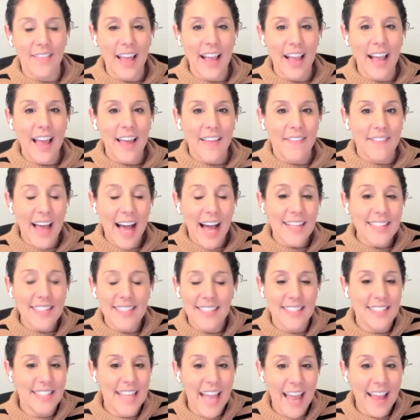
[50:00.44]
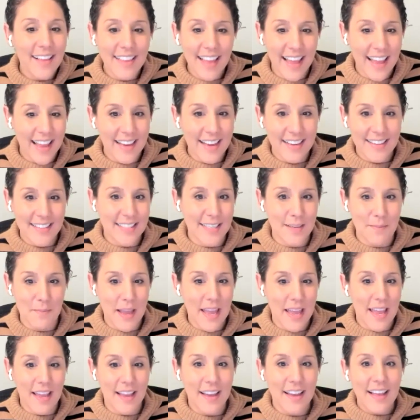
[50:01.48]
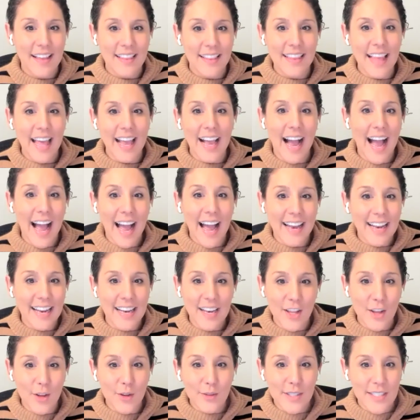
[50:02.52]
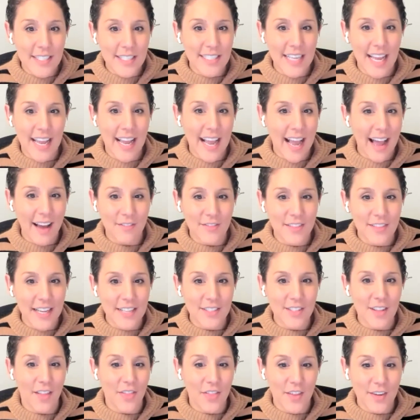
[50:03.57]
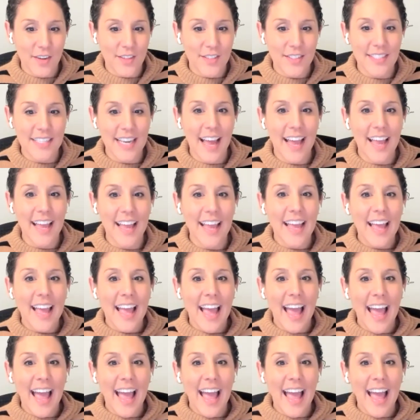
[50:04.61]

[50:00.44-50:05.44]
like, that's scaling to me. Like I didn't used to take half days on Thursday.